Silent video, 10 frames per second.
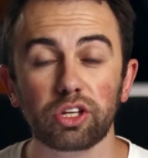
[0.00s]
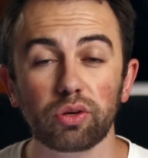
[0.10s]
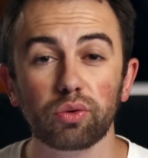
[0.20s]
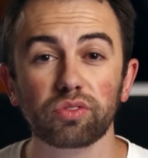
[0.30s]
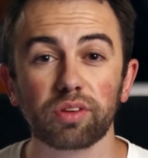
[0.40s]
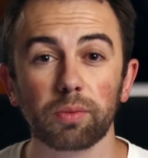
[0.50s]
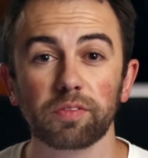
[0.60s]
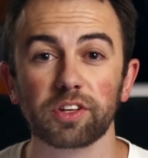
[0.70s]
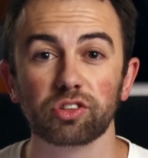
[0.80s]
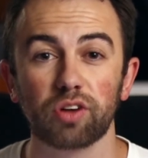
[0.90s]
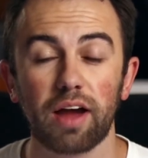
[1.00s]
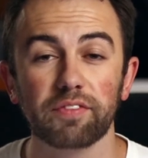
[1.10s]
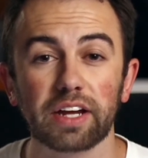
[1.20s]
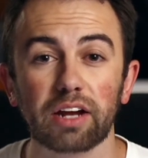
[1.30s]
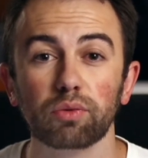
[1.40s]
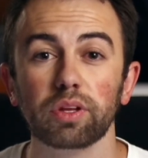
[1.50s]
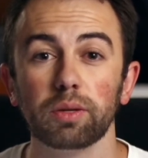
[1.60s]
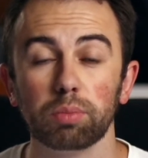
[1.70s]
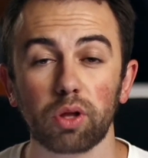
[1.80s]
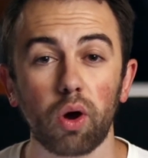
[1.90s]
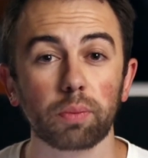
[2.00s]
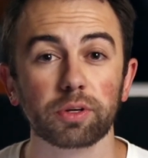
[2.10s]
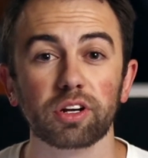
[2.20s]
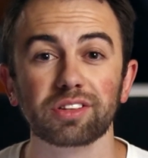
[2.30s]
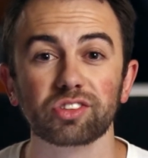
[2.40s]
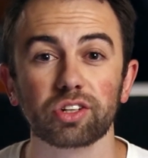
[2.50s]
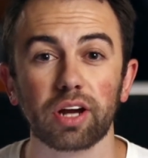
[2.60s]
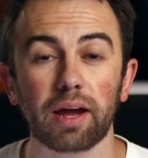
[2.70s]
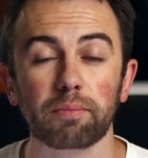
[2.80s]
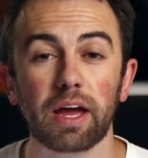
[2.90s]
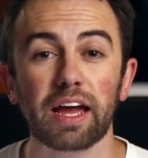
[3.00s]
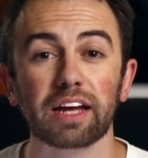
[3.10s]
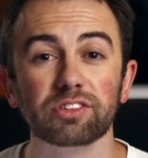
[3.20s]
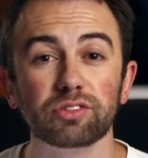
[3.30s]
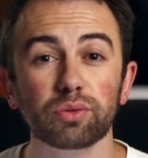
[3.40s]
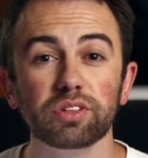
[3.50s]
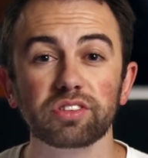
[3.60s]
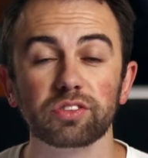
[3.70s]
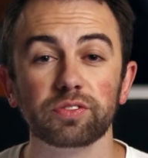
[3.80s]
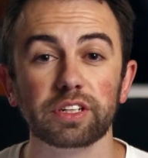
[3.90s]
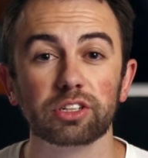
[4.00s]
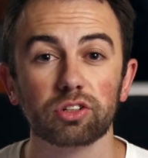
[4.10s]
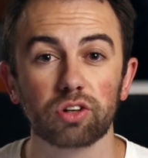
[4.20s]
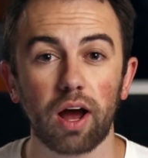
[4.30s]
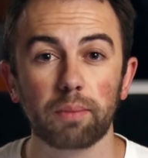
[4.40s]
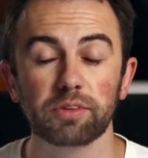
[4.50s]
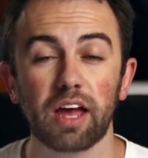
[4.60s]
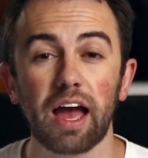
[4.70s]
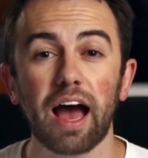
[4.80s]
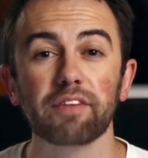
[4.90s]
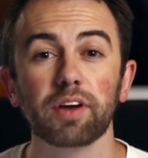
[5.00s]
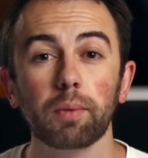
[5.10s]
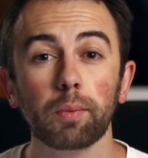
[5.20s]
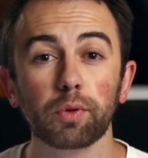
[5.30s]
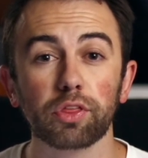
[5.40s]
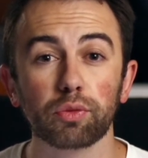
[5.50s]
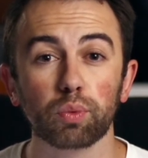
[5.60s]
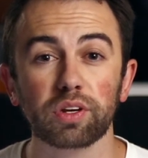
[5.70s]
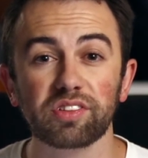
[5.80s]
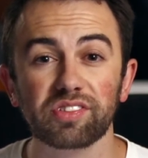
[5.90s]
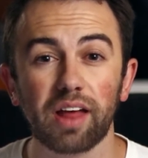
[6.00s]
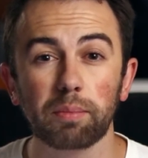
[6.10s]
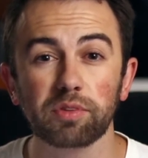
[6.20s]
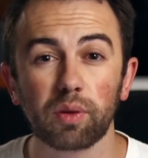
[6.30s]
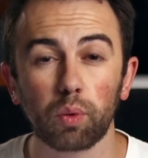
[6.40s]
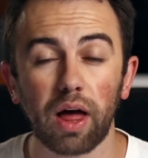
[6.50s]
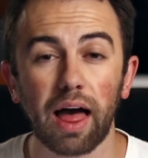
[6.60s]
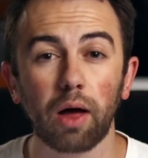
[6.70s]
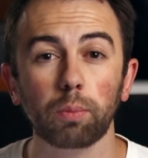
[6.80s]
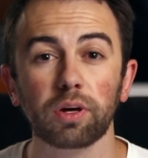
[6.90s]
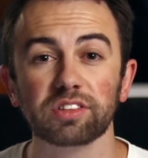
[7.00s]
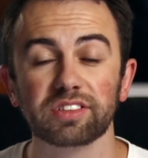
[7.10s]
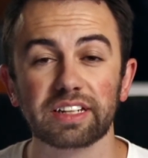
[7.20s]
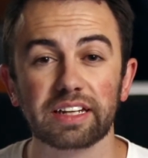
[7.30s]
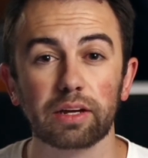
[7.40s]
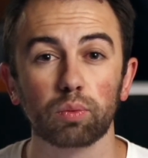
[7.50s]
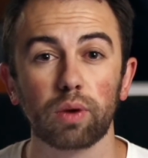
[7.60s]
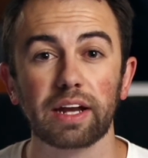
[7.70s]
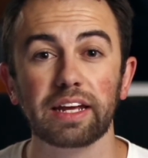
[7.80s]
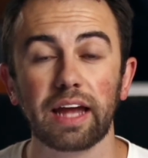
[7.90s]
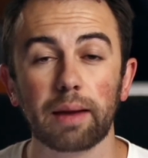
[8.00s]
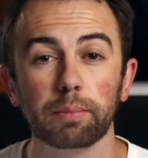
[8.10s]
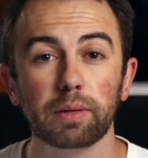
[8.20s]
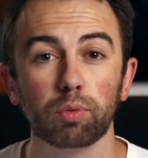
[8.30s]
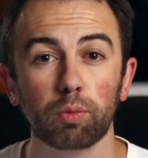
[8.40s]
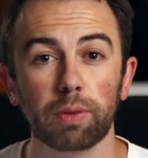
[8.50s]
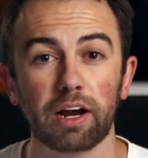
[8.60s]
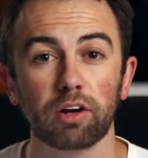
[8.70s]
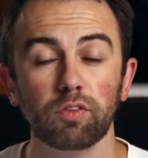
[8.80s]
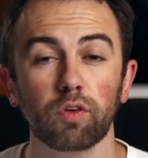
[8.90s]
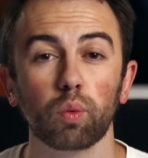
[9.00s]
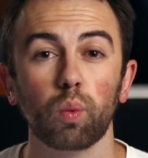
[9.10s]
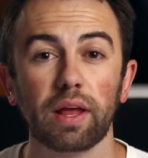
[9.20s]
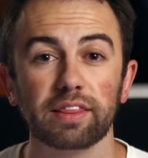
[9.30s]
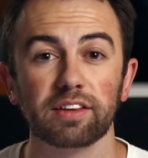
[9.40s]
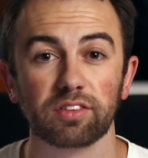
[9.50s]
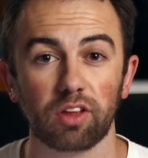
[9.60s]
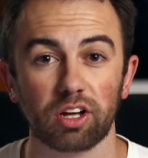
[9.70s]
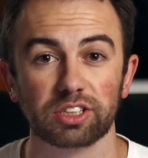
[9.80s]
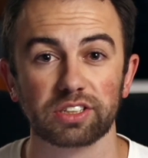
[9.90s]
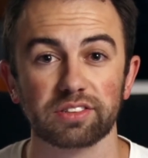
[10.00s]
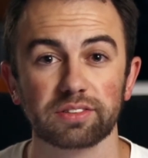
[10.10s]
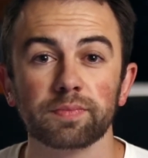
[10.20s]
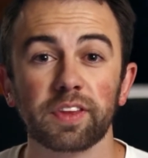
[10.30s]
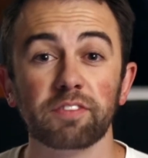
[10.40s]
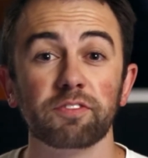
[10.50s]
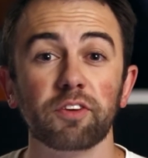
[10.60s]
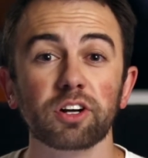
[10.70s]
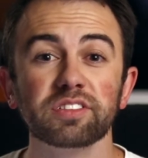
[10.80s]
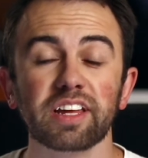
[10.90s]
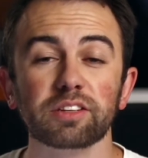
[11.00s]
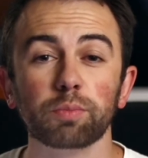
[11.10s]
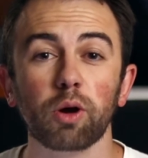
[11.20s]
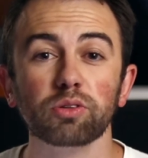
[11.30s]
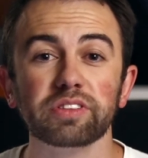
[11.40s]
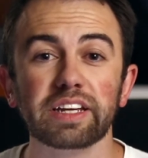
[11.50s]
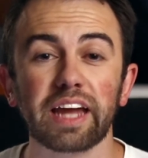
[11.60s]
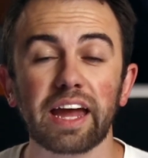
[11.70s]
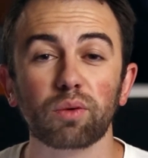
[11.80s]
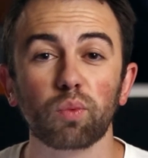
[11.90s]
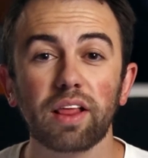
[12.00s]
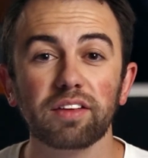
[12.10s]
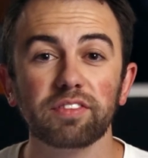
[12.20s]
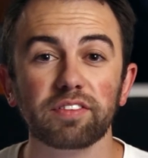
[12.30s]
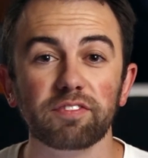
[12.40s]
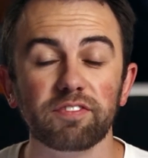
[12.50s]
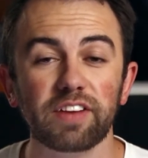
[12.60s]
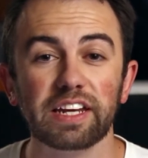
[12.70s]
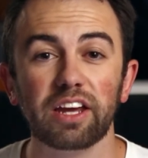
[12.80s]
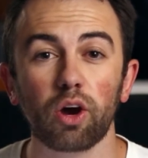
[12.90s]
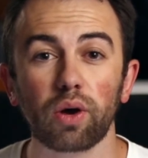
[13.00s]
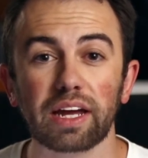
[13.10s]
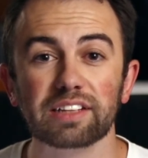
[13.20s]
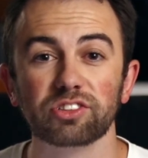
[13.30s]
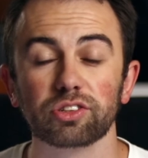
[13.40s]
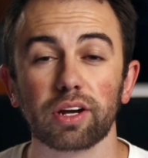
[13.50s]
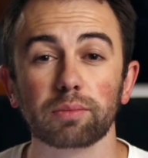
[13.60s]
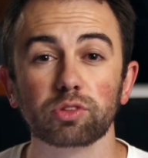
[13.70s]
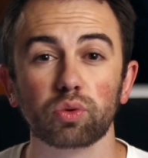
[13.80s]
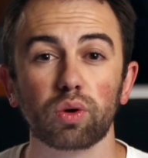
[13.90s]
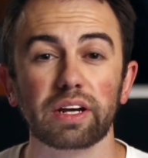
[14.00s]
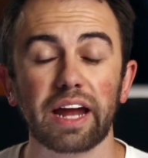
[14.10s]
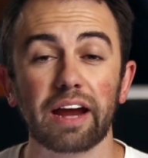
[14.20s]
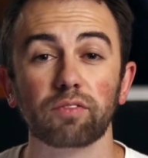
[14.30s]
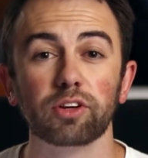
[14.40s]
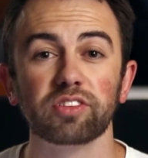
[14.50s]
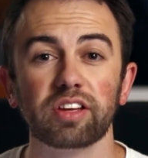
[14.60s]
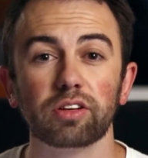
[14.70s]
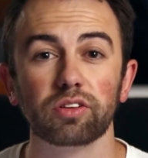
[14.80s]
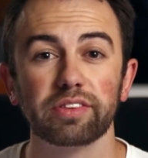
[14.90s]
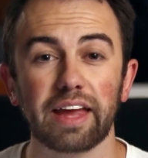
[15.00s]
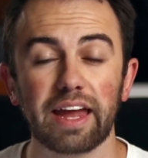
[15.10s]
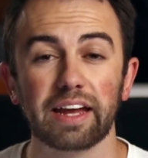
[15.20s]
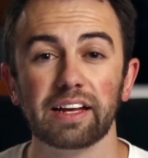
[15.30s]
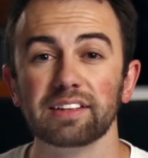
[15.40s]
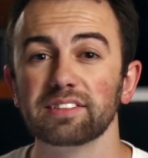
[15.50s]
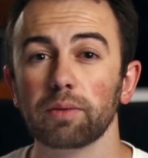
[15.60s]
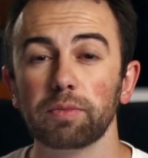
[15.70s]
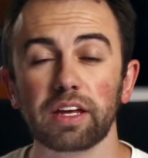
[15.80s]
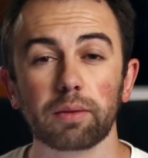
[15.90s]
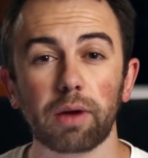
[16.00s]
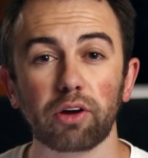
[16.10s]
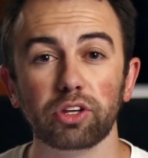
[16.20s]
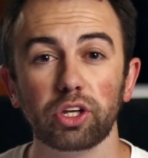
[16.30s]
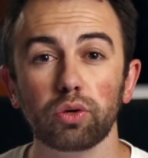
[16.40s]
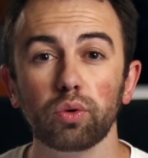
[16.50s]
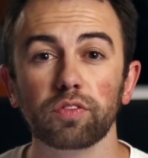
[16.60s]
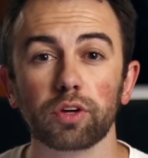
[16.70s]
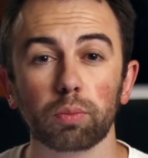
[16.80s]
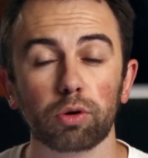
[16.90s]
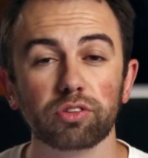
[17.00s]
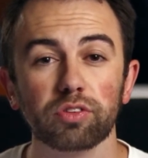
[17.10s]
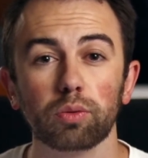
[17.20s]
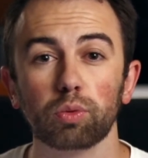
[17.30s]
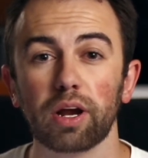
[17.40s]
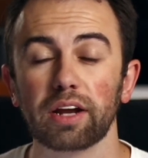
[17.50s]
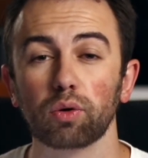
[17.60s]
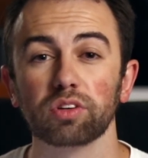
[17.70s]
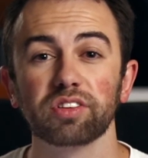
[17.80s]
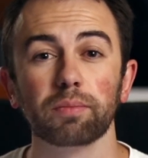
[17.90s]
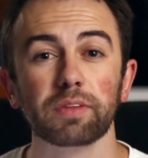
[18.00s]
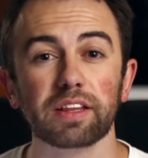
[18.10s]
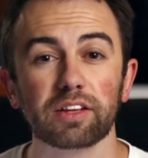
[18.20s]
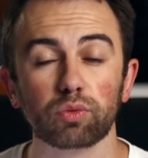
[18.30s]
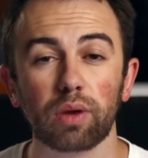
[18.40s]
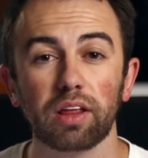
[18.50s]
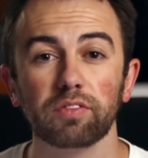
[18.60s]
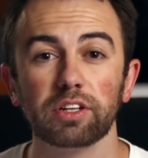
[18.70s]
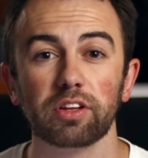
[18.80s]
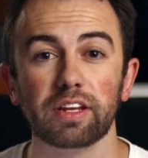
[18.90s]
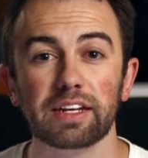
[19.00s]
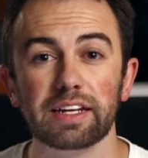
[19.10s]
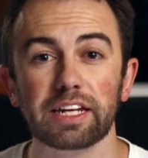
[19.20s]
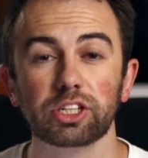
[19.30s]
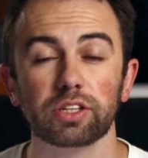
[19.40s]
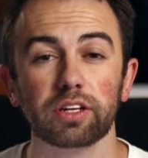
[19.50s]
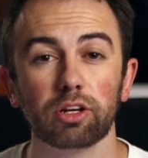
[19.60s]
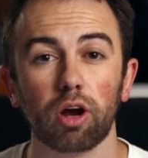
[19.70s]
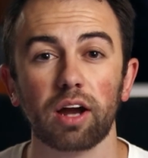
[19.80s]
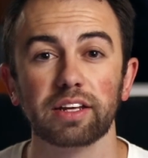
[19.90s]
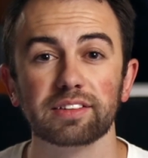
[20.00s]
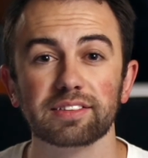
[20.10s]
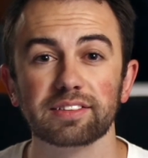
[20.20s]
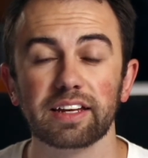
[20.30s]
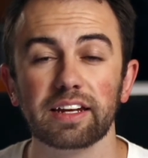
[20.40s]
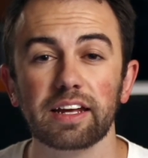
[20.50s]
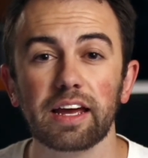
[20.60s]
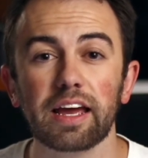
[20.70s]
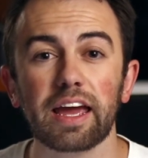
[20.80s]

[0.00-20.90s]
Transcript: use some of this traffic and really blow up your Instagram as soon as this feature drops, I've come up with 3 steps that will help us to get ready and be prepared for when this launches. The first is posting a relevant video Instagram story every single day. Something about you if you're a personal brand, or something that's relevant to the niche that your audience is in.